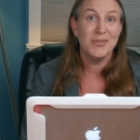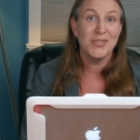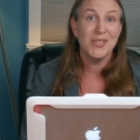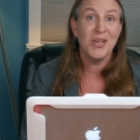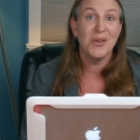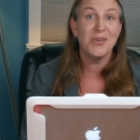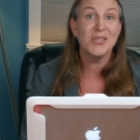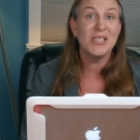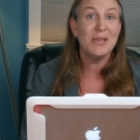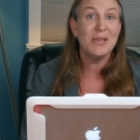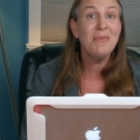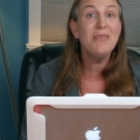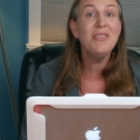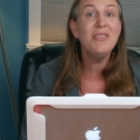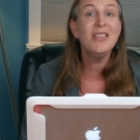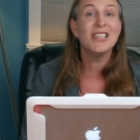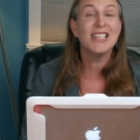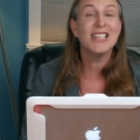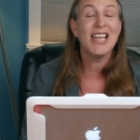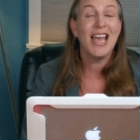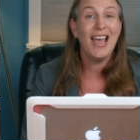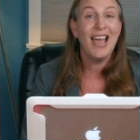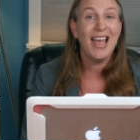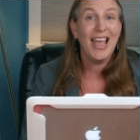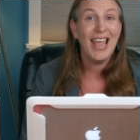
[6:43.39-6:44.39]
So some of the
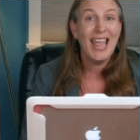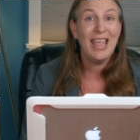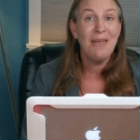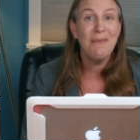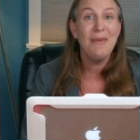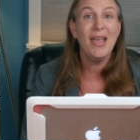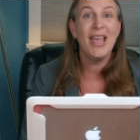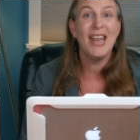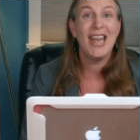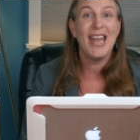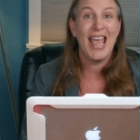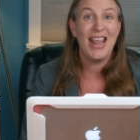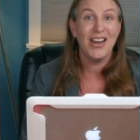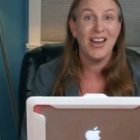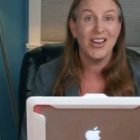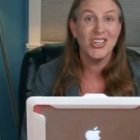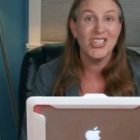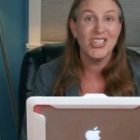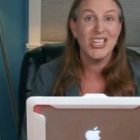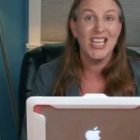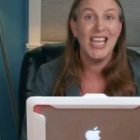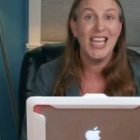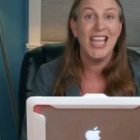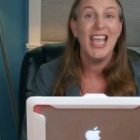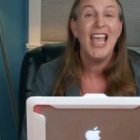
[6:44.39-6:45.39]
time and
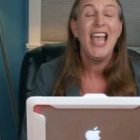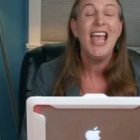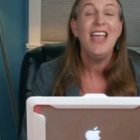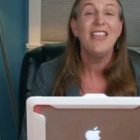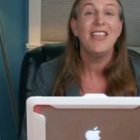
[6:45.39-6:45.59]
energy